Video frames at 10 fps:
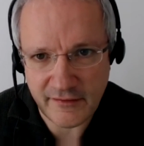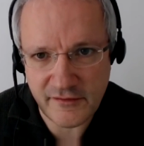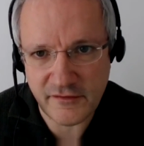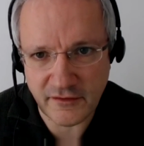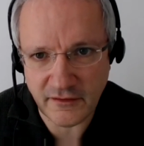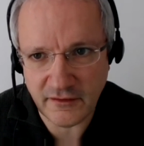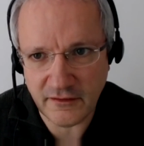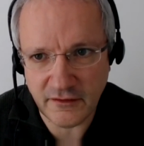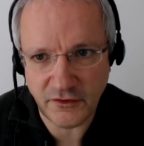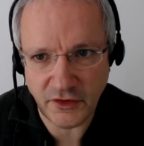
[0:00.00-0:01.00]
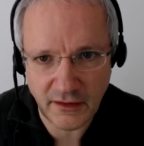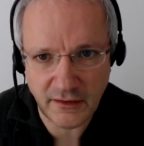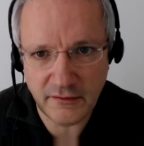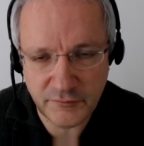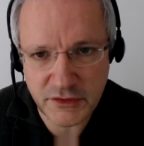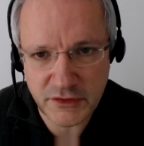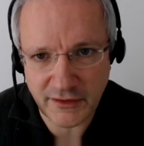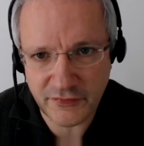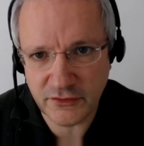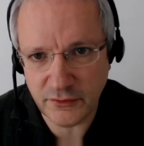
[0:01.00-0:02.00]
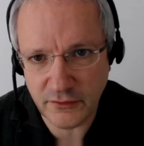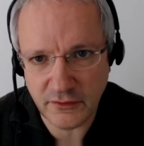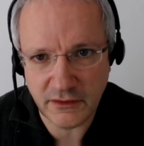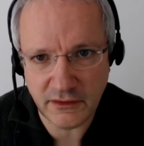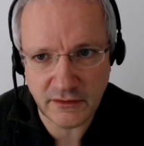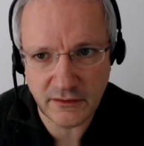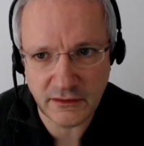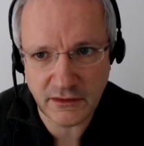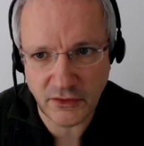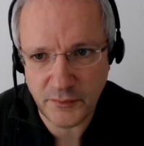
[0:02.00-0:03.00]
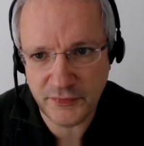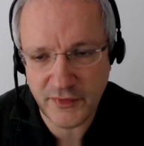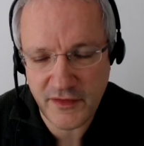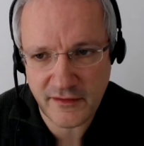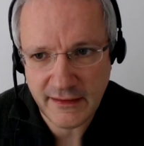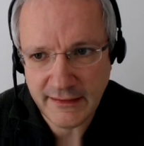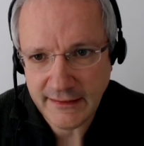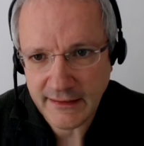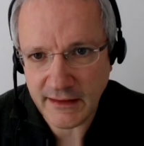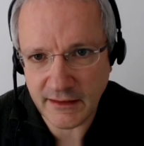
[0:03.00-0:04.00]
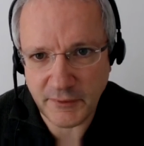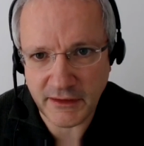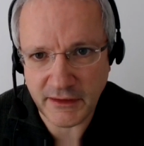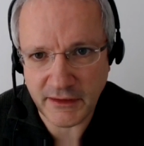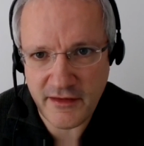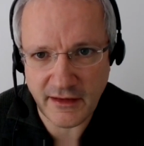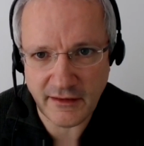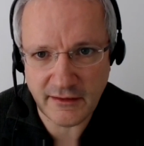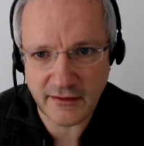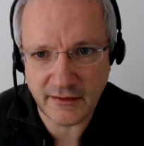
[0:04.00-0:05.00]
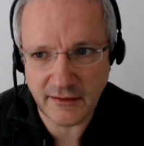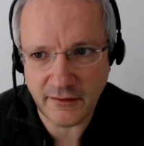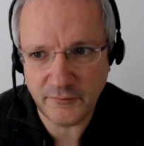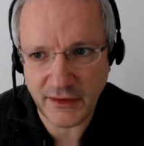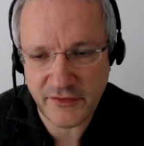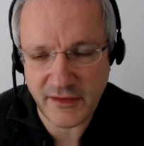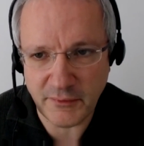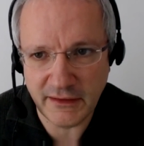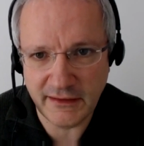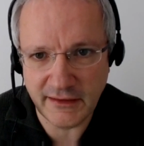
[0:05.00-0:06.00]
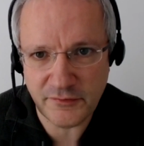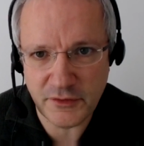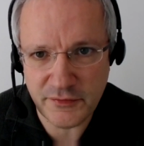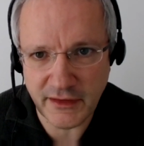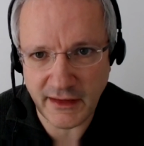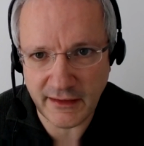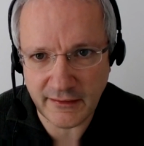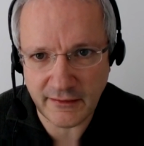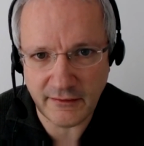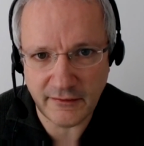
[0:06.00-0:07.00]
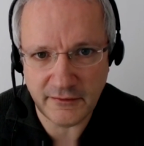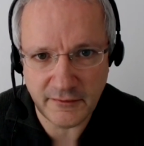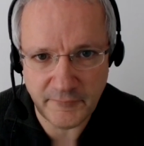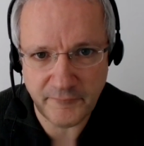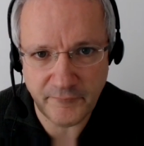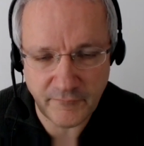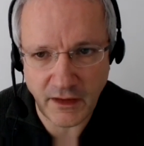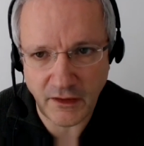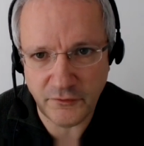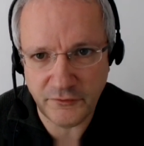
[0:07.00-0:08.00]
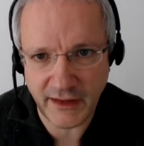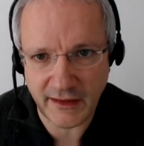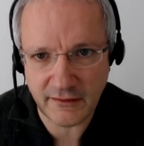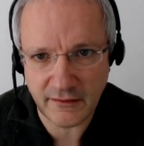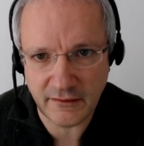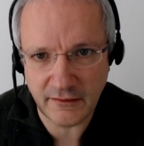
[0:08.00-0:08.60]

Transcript: is a hurdle which we have to cope with. But I think we have some ideas which we can how we can